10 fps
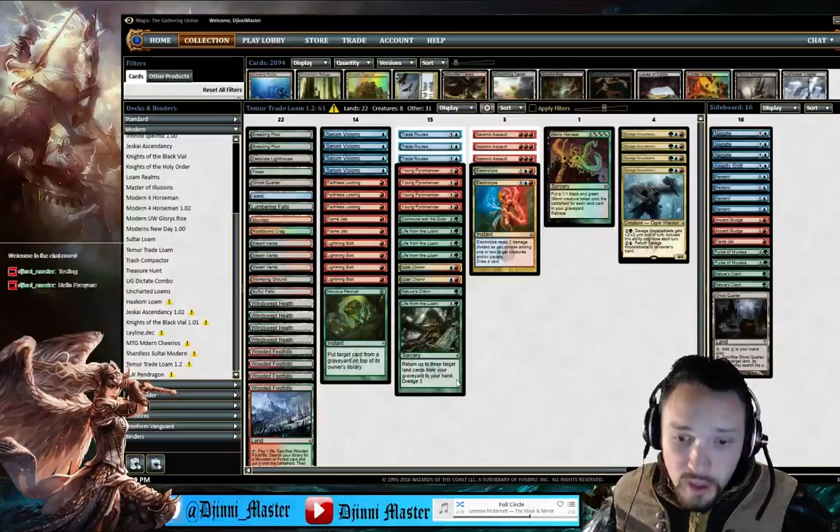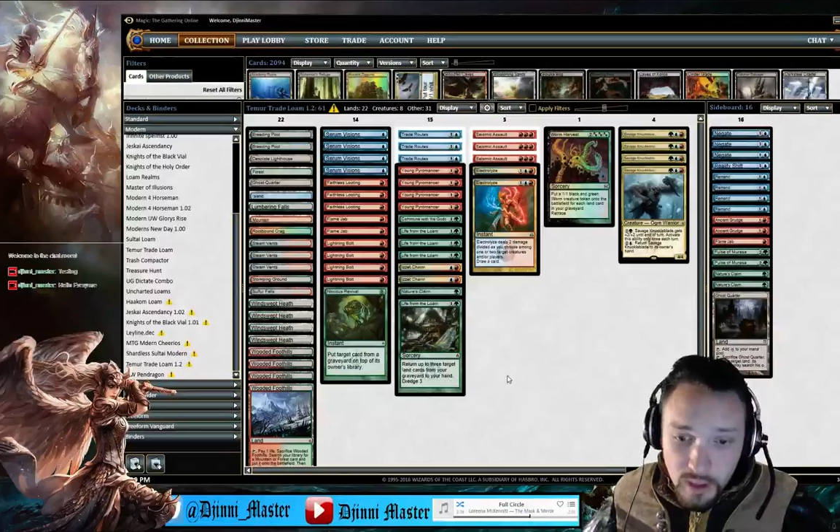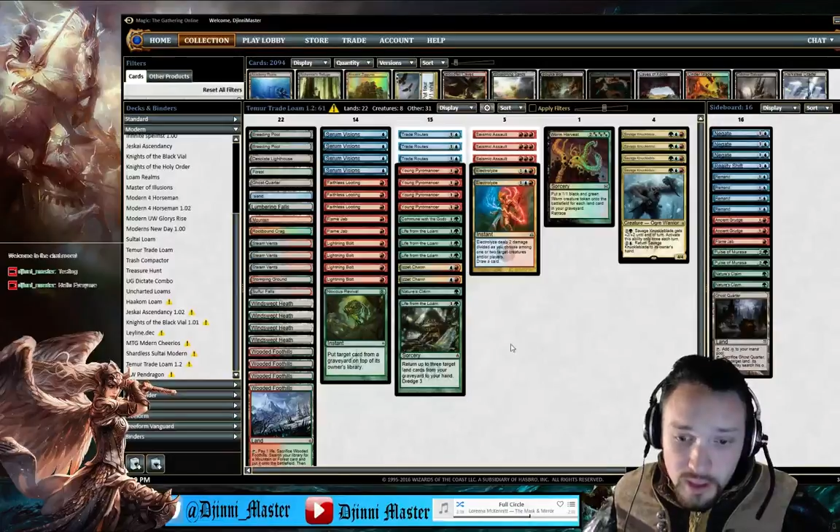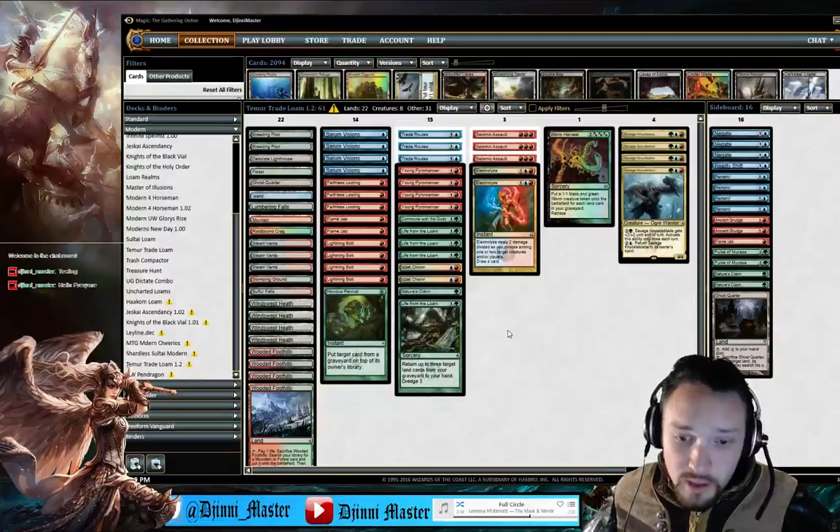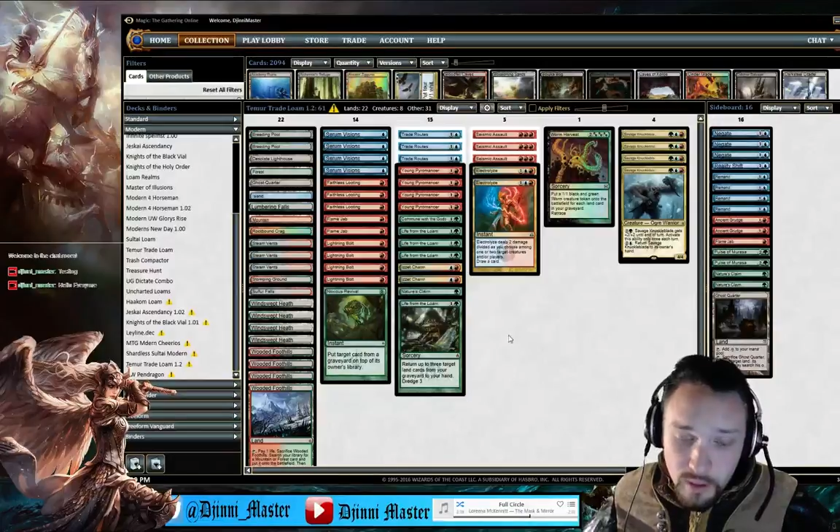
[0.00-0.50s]

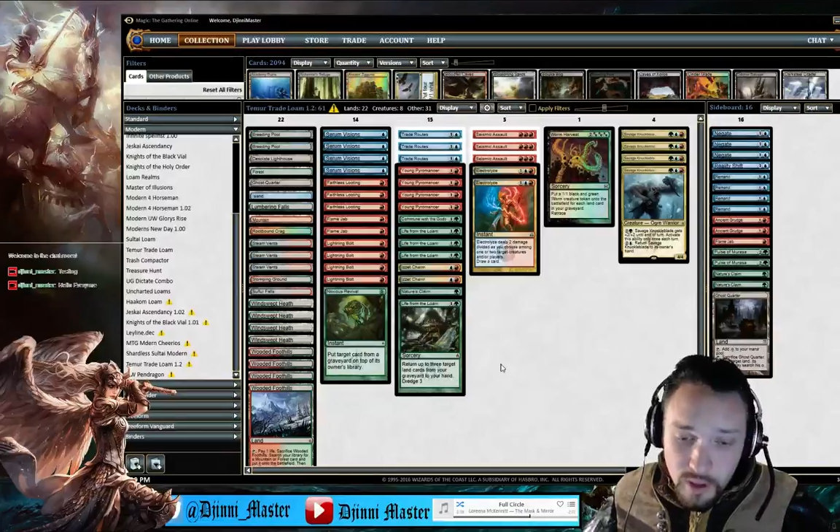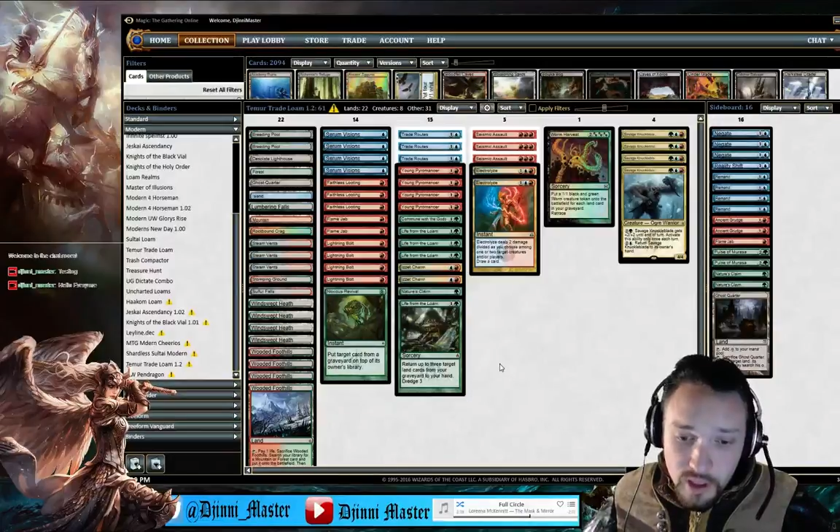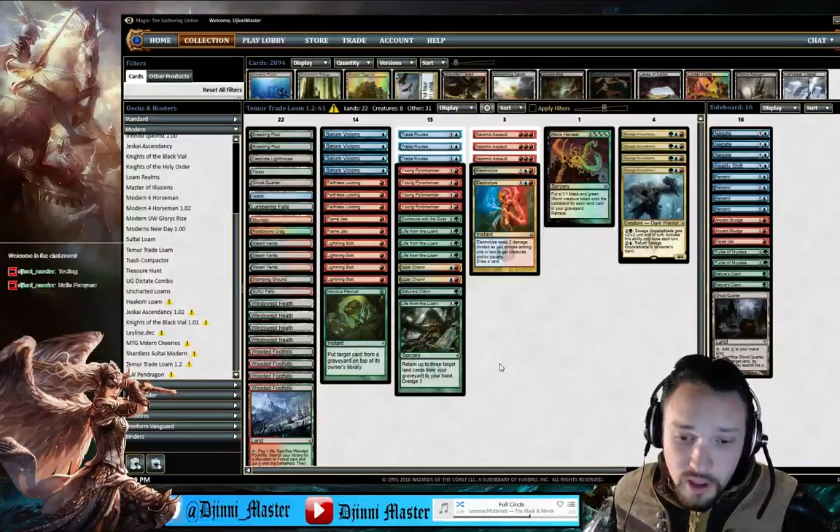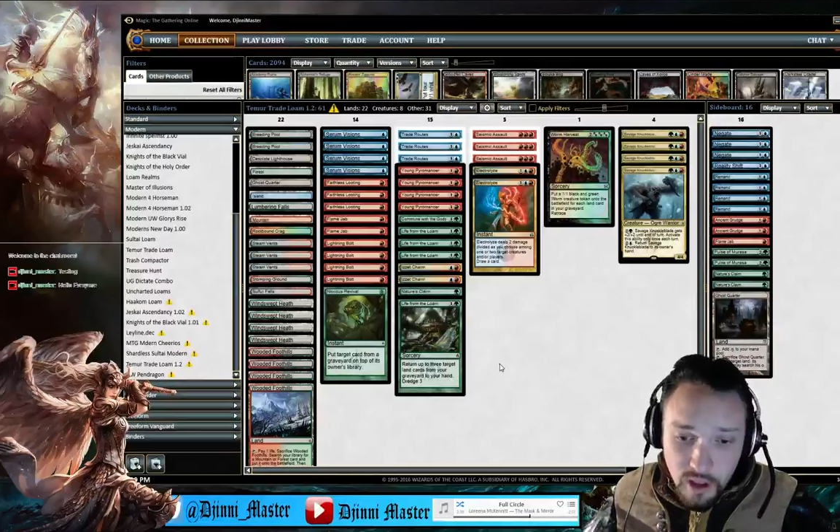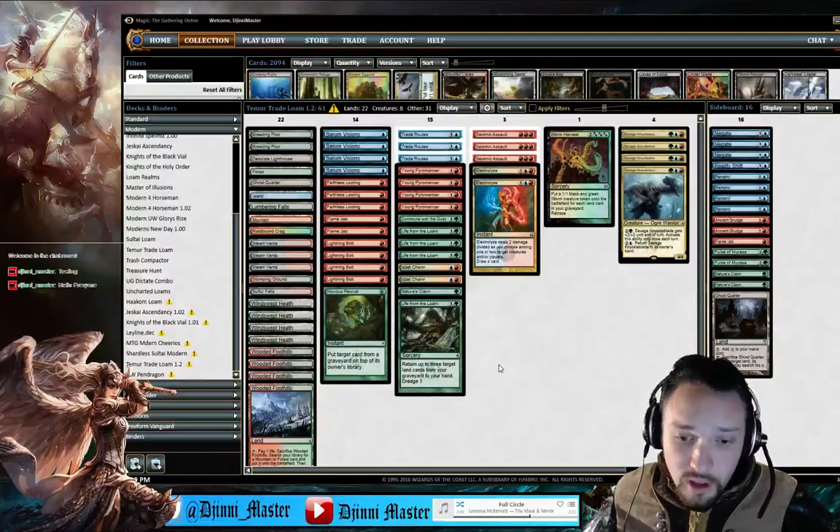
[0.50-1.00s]
Lets you
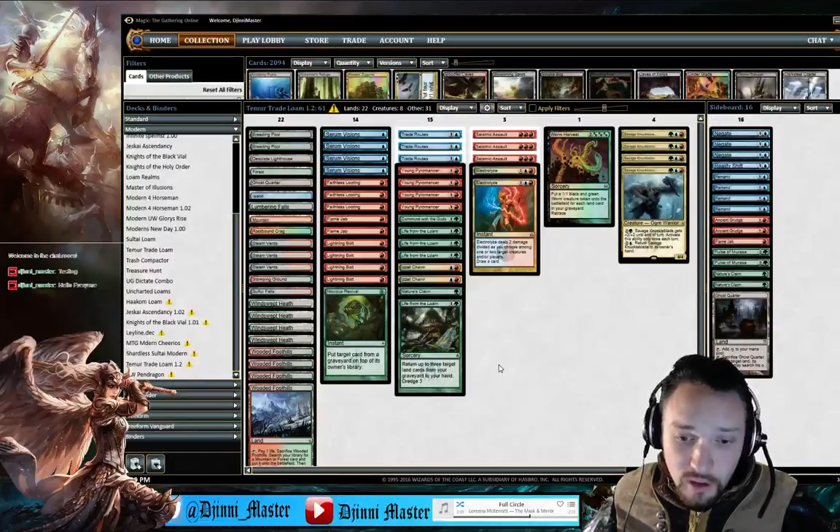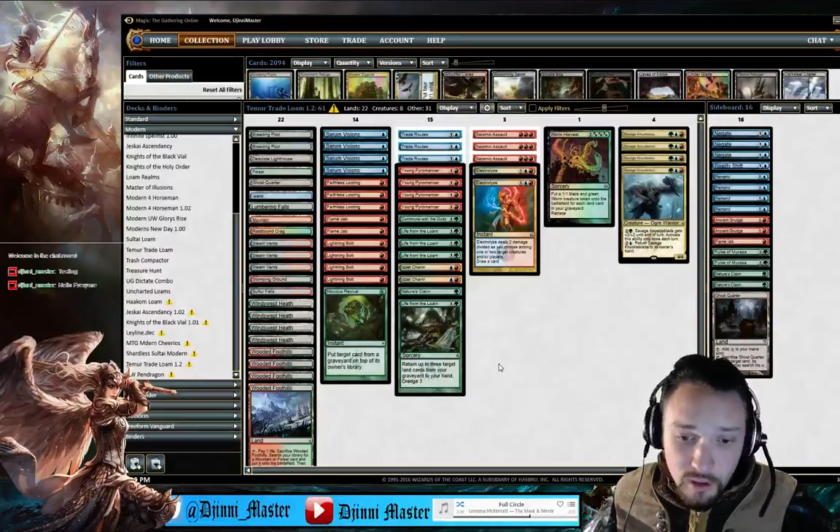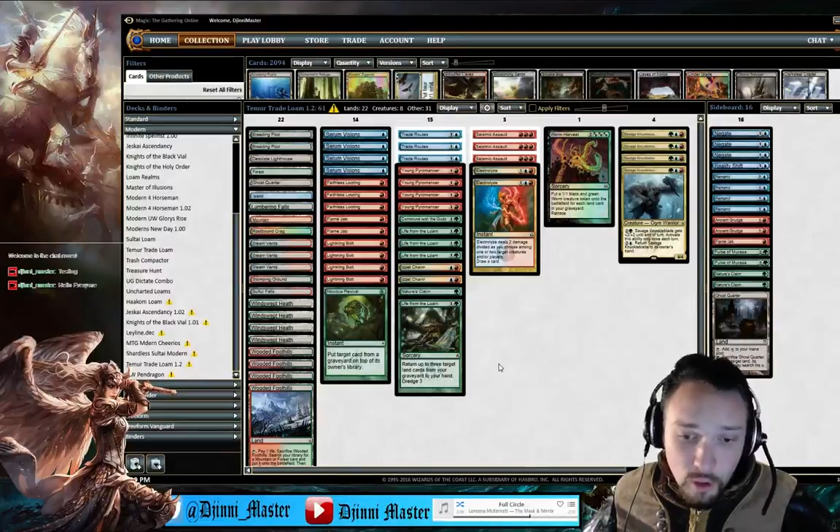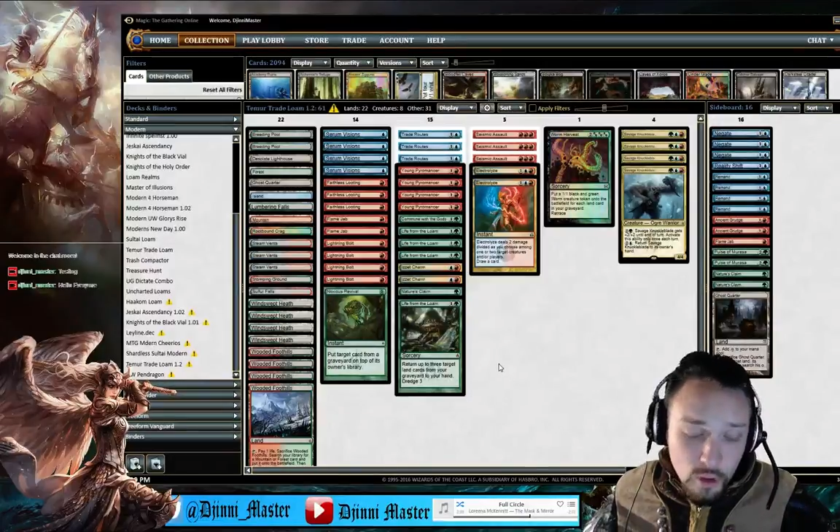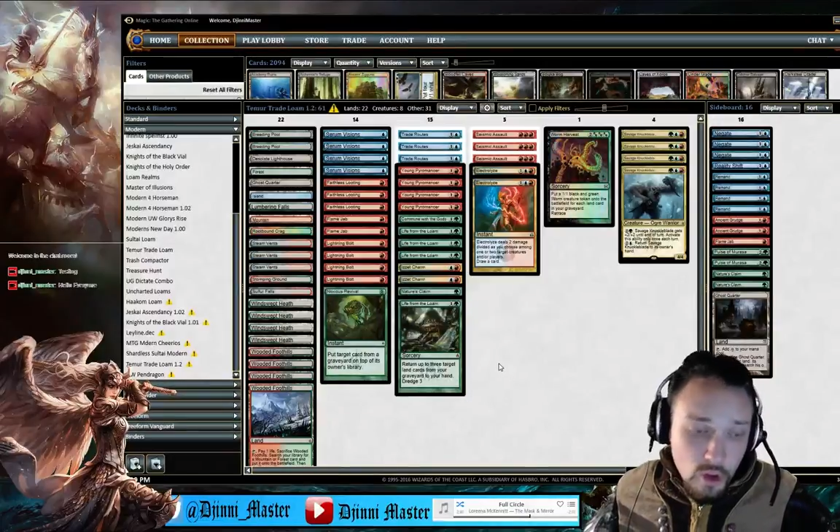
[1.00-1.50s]
discard
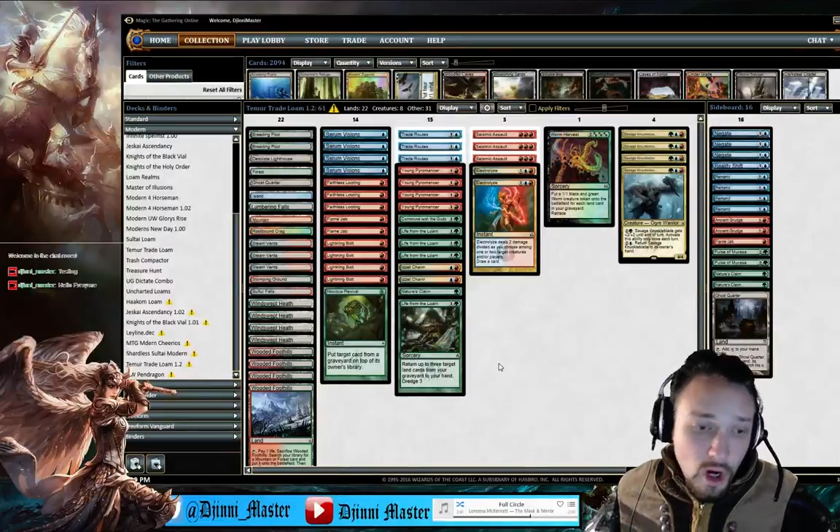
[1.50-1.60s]
or